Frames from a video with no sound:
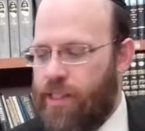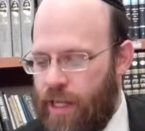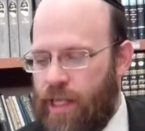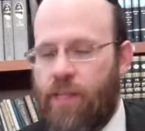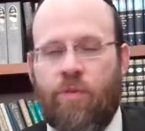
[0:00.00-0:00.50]

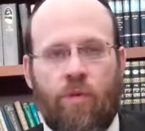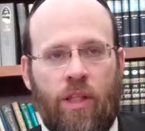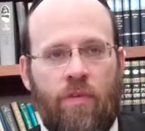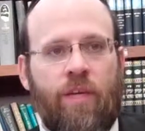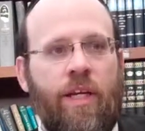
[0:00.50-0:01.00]
Yes. If you would
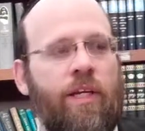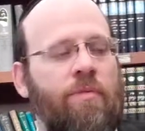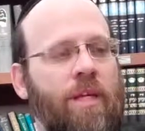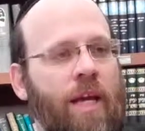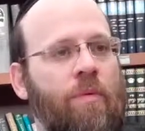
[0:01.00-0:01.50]
live in
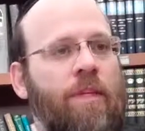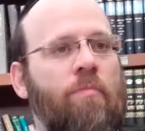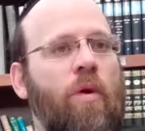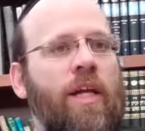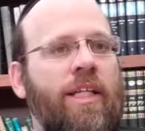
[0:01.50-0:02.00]
Egypt today with the
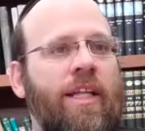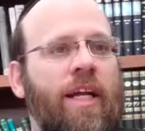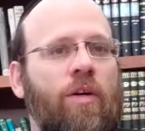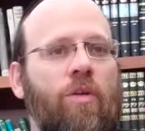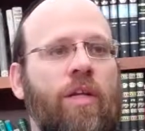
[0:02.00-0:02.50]

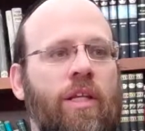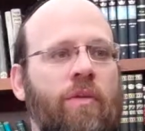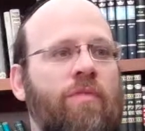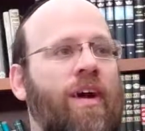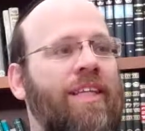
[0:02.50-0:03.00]
mindset, according to
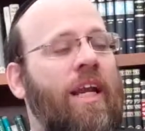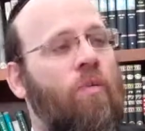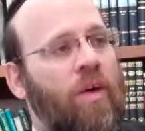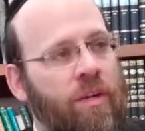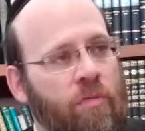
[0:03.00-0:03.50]
the Ritva, that I
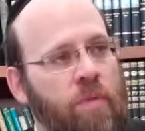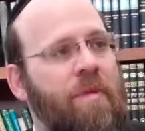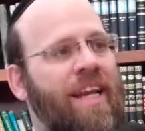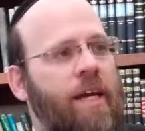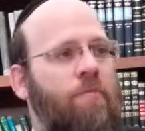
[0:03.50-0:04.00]
want to
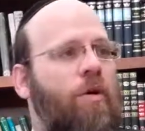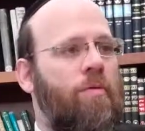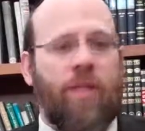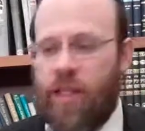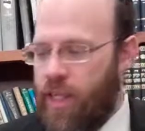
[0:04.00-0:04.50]
remain here
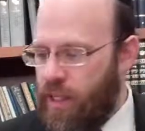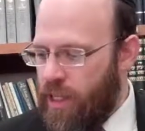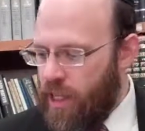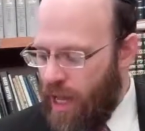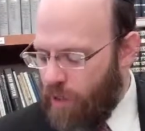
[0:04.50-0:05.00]
permanently,
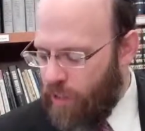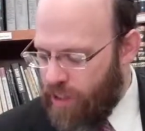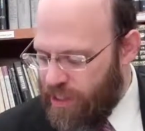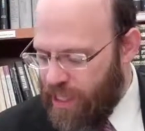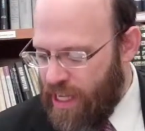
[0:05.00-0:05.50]
I
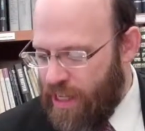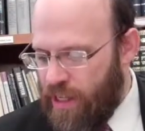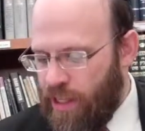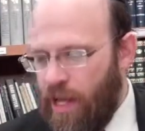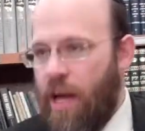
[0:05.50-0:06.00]
want to stay
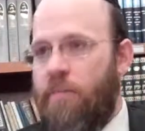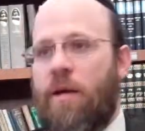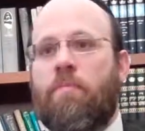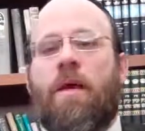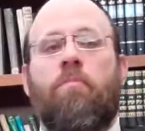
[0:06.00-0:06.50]
here, I'm
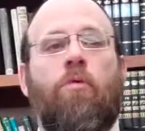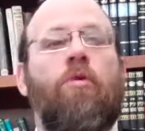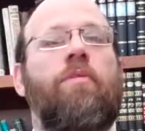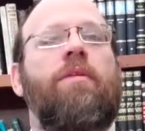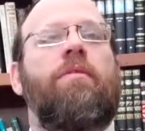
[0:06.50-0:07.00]
like maybe
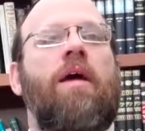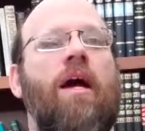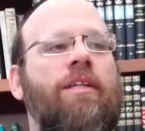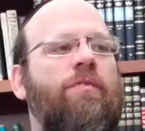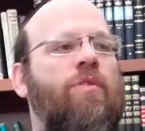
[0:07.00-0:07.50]
permanent
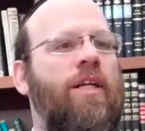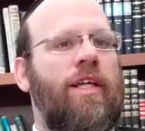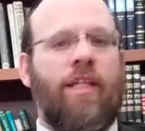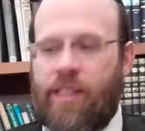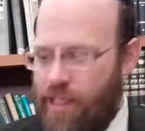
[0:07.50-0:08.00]
house of
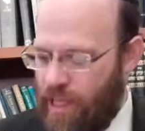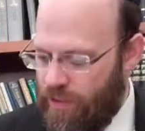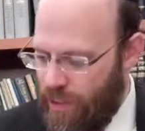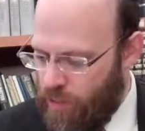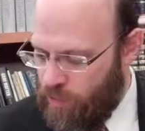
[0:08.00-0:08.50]
residence,
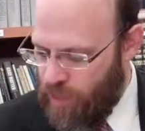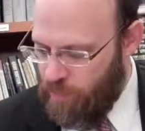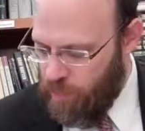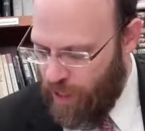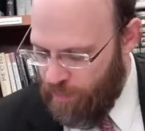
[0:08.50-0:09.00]
that will be a
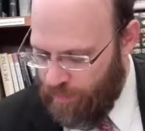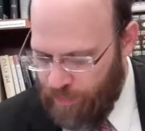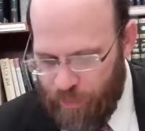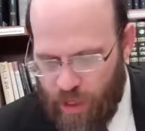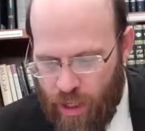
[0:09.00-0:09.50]
problem.
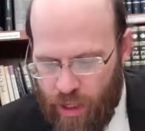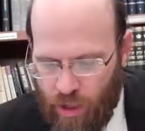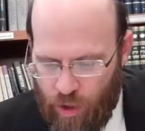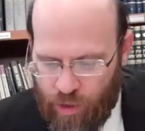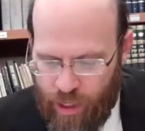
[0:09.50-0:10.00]

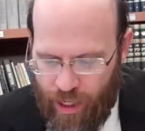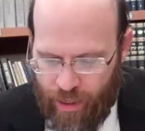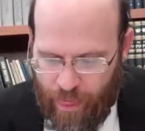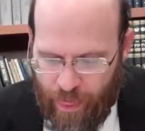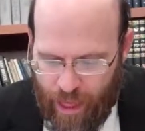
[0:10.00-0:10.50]
Okay,
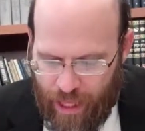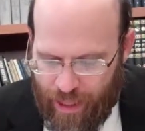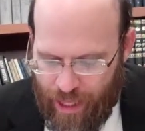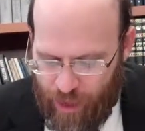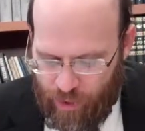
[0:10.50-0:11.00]

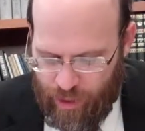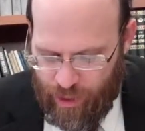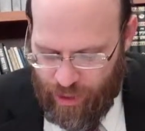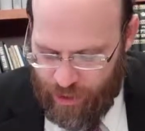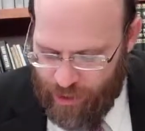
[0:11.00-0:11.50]
now
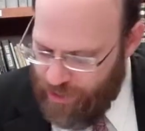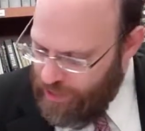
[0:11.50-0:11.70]
in the